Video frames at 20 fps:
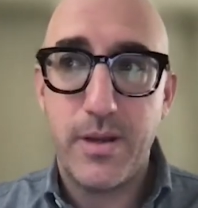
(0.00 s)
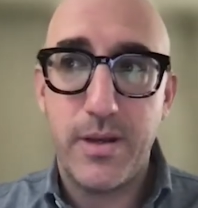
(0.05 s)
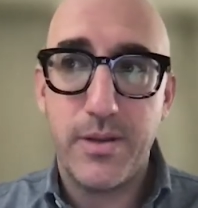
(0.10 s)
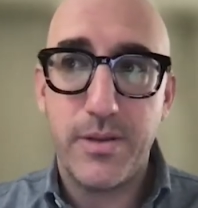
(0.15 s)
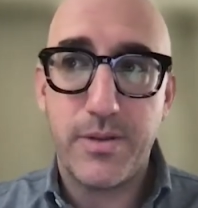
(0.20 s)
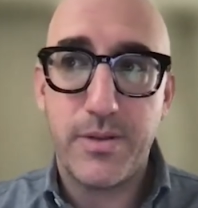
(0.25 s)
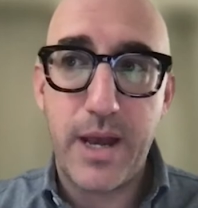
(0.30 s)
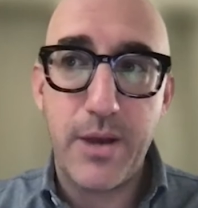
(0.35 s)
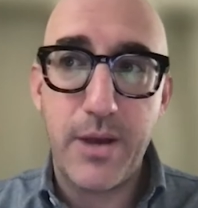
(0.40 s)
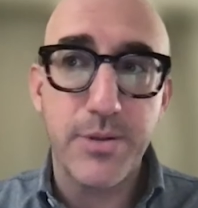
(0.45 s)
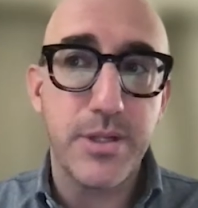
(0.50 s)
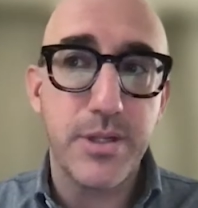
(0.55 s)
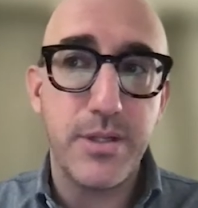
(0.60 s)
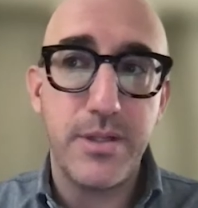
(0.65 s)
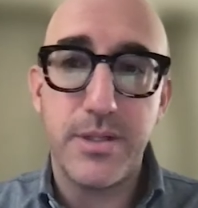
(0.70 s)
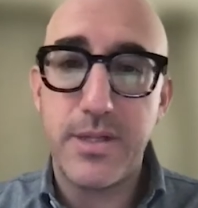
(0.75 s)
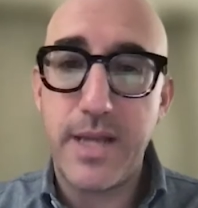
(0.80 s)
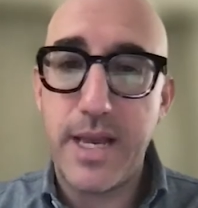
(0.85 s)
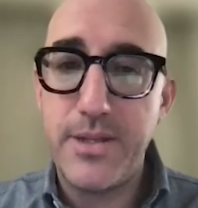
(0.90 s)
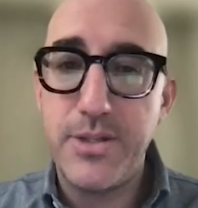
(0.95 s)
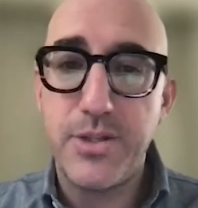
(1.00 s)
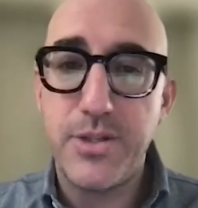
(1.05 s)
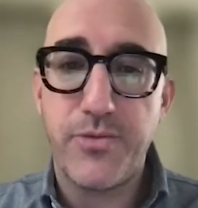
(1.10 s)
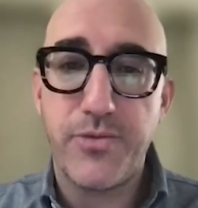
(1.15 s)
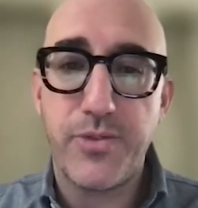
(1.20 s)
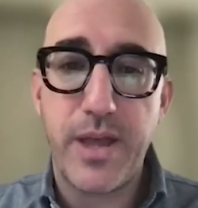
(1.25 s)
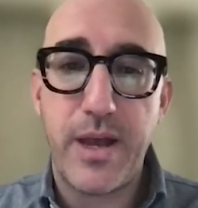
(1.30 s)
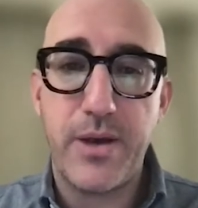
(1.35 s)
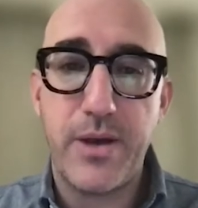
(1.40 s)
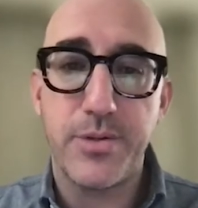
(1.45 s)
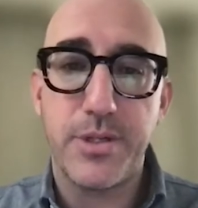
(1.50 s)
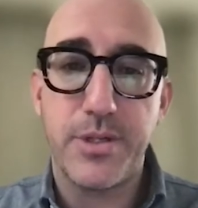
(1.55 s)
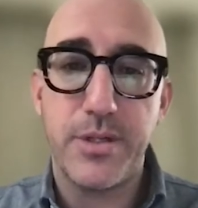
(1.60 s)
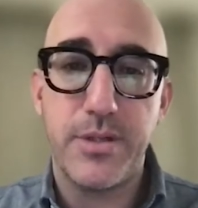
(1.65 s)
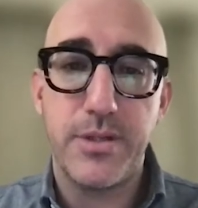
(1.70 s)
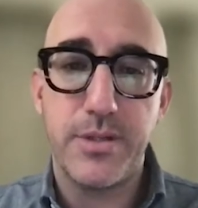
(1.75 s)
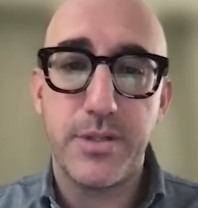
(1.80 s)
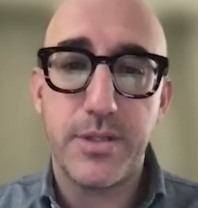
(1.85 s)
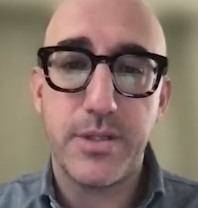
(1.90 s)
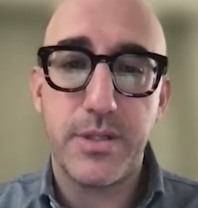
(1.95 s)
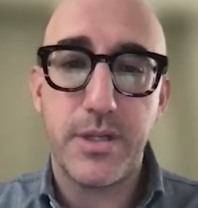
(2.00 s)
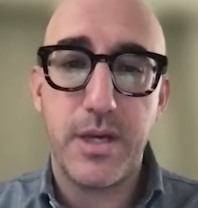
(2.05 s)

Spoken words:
thousands, tens of thousands